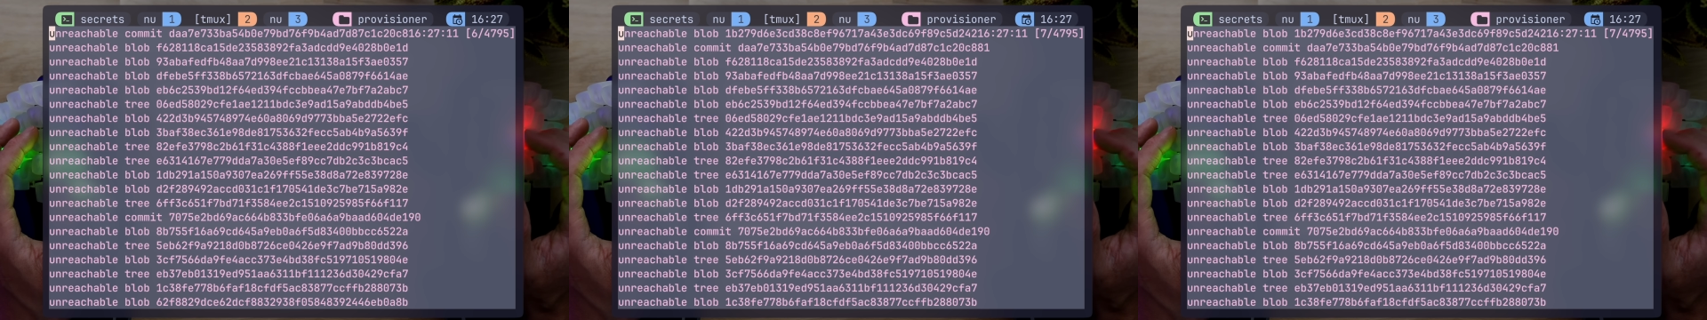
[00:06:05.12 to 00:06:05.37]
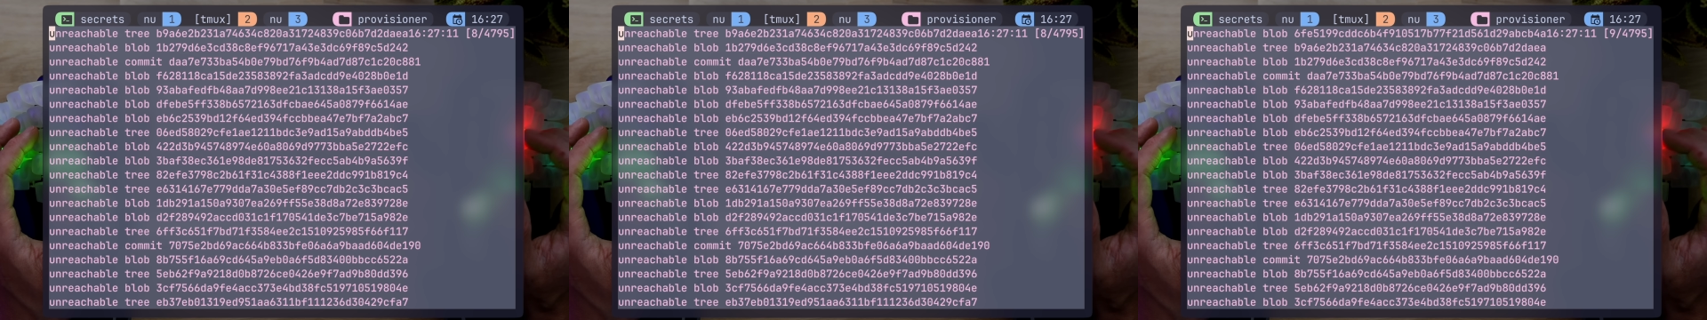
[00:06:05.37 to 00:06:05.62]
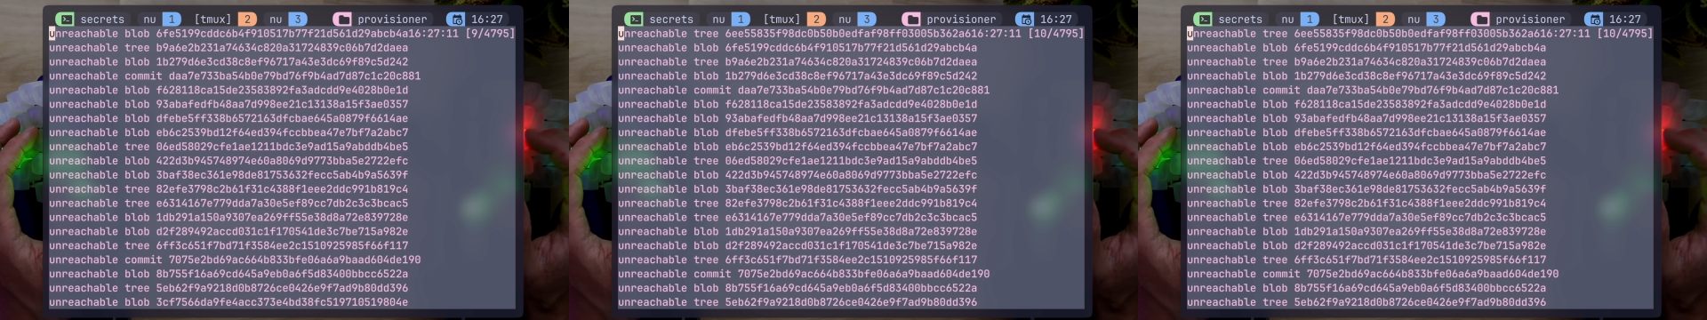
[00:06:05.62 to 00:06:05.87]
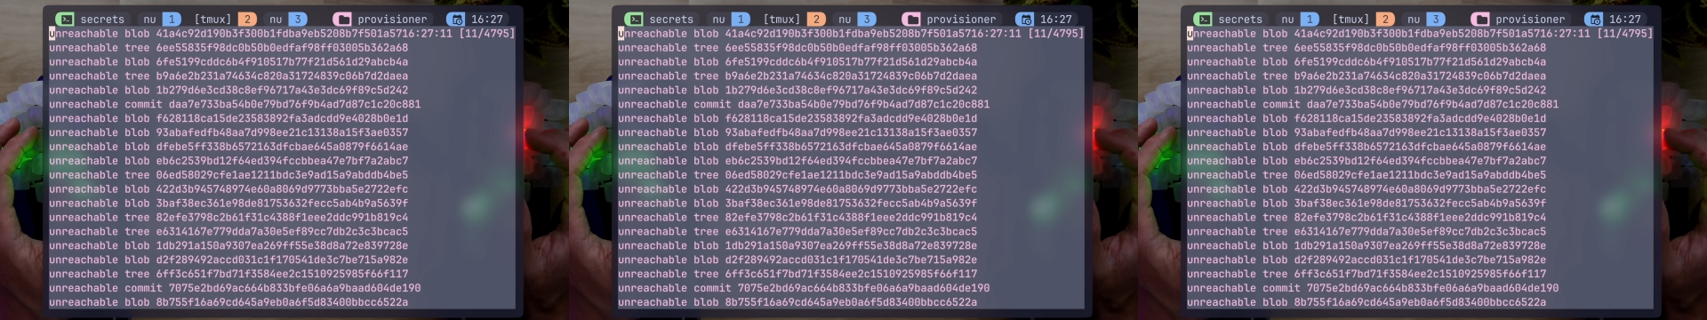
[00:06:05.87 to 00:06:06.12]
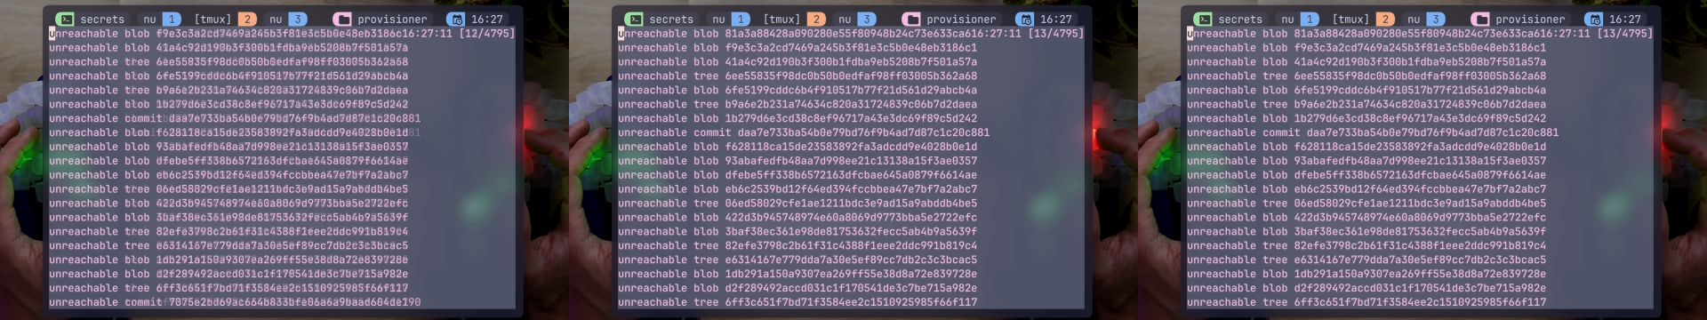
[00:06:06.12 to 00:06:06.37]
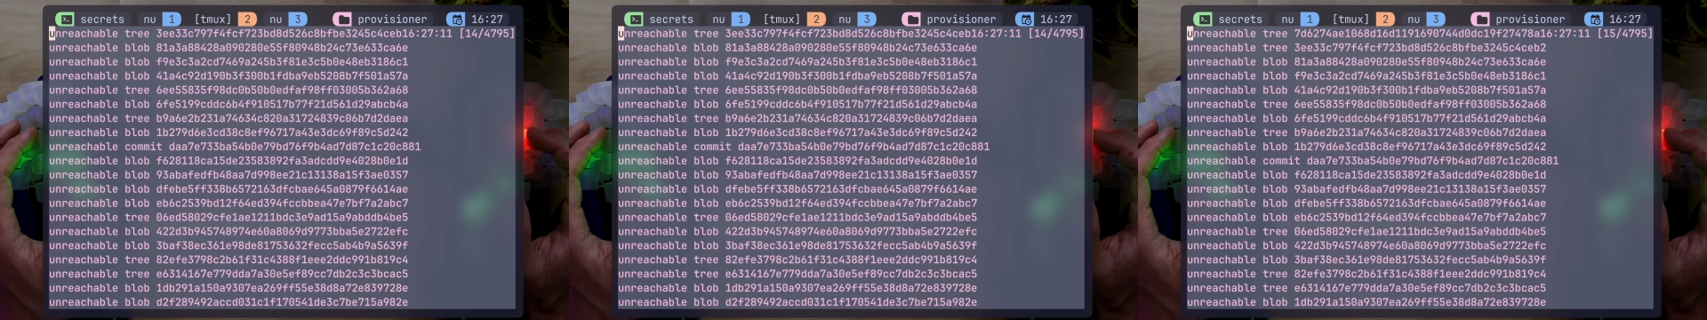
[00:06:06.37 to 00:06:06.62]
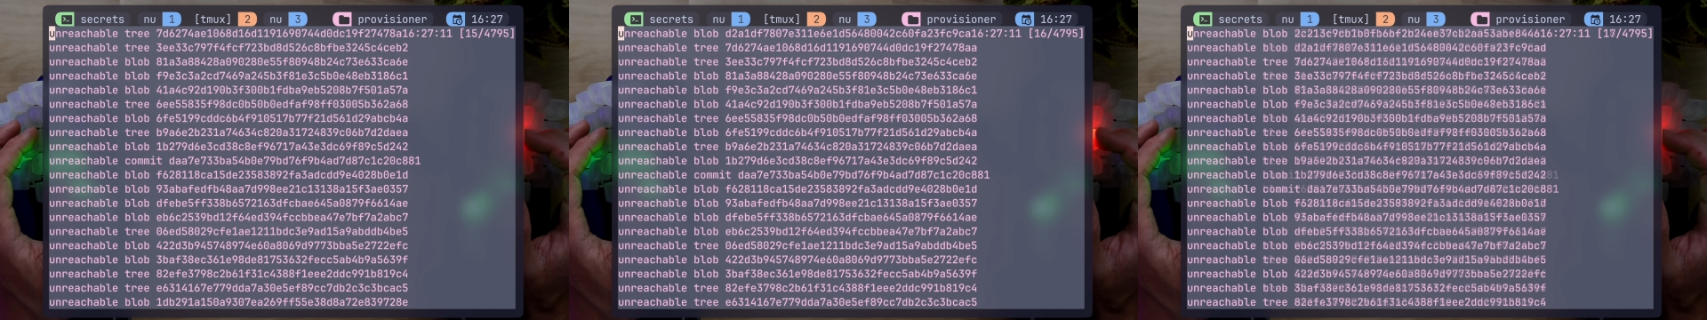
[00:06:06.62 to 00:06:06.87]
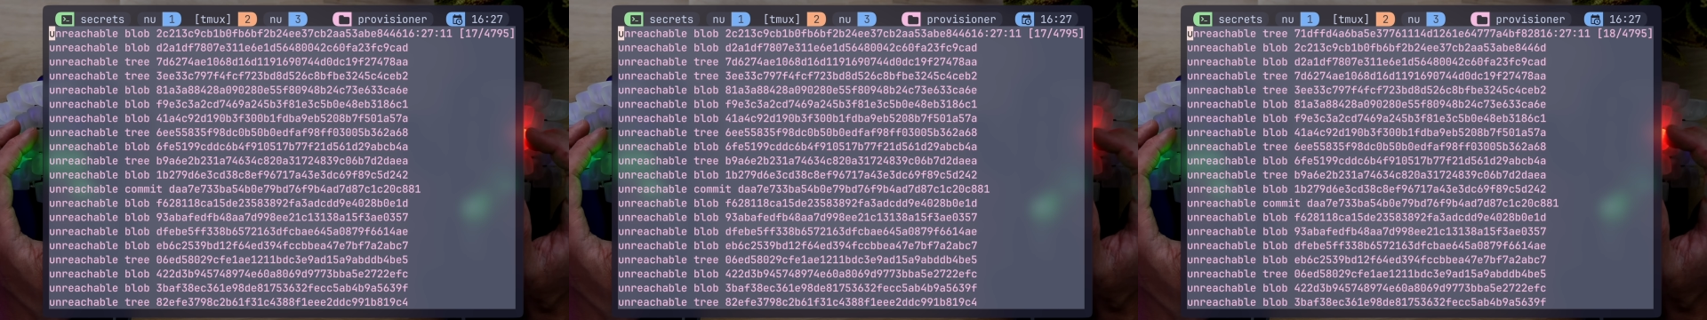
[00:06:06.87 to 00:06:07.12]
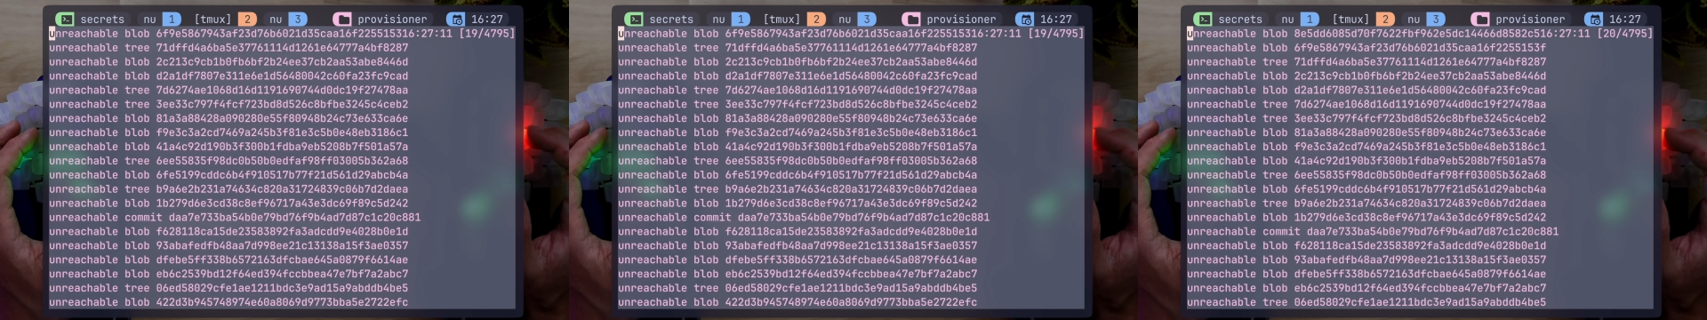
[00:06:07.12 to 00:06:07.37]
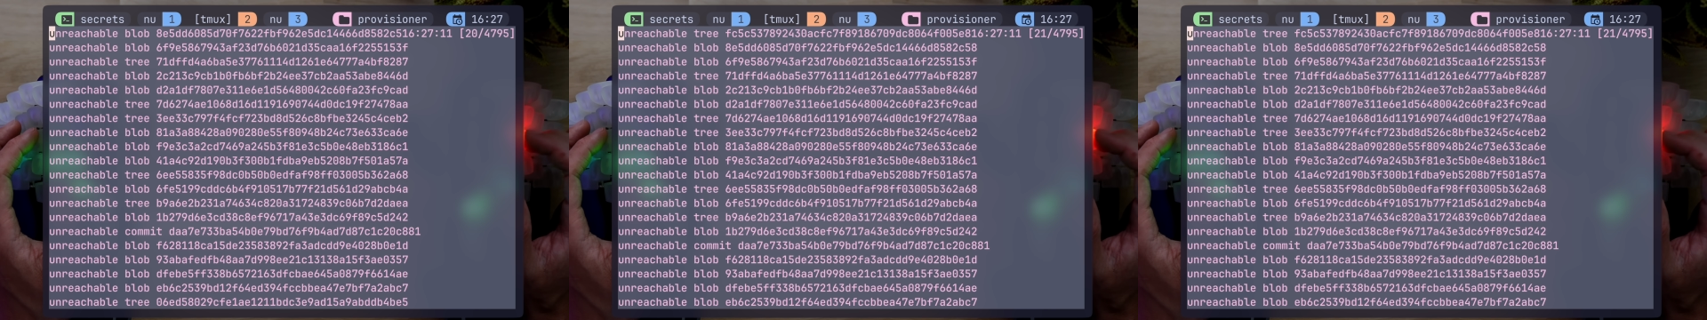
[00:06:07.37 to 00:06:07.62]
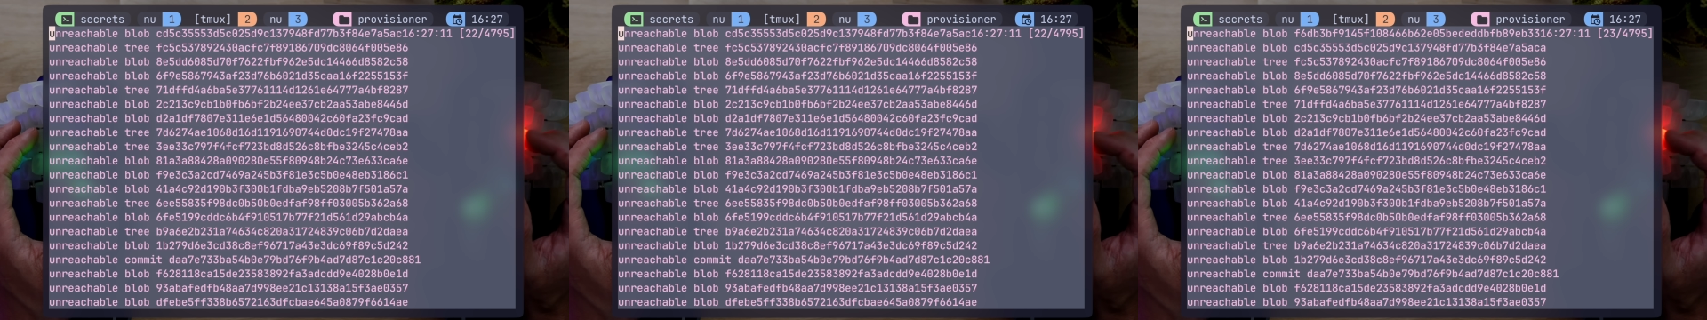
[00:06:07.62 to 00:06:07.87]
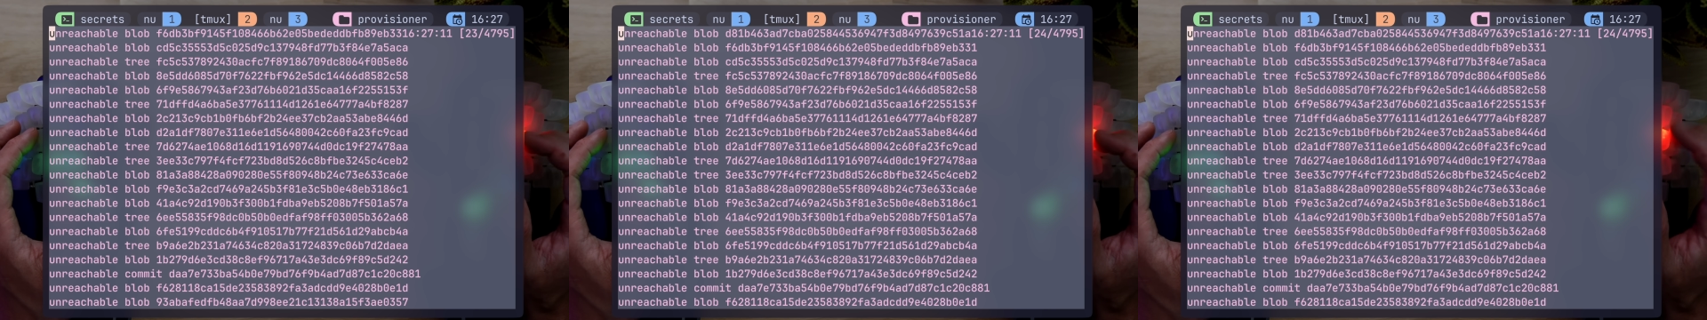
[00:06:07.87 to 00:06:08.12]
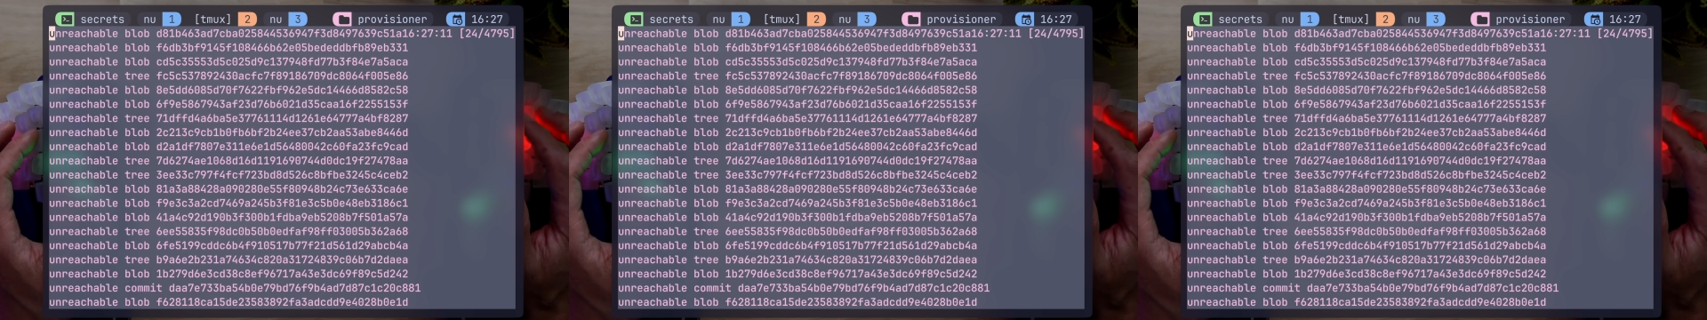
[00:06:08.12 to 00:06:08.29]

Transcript: Nobody's mouth can be seen.